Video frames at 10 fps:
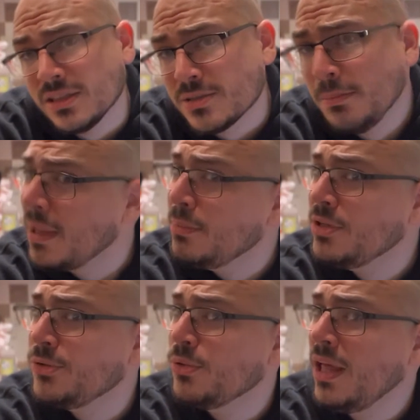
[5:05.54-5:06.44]
it's maybe
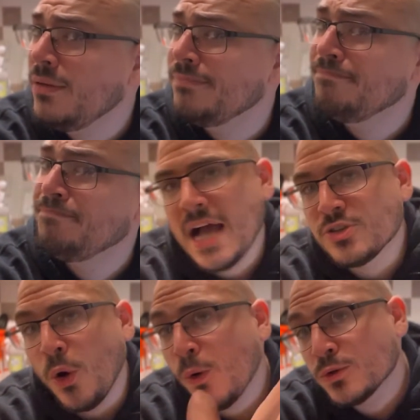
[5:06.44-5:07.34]
too late.
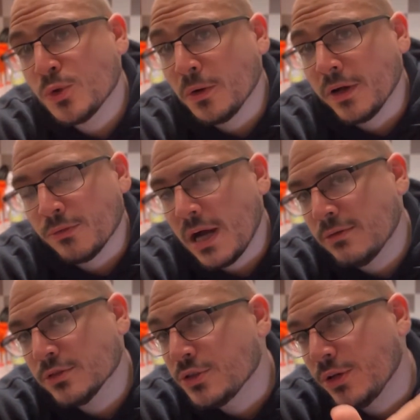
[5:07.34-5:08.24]
As the whole story
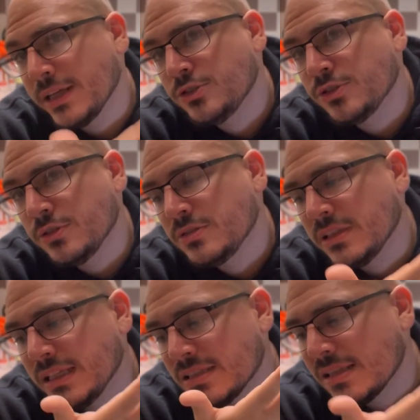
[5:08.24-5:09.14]
unravels, you're introduced
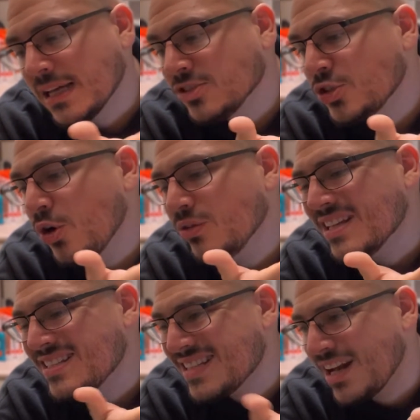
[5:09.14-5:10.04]
to these things called
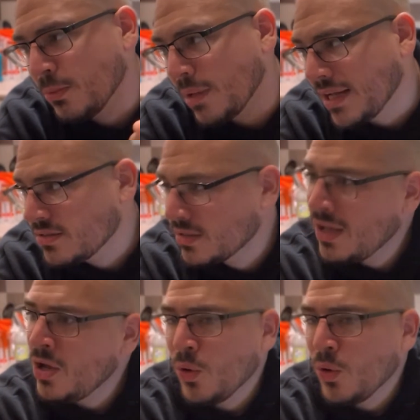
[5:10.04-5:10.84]
the Cenobites,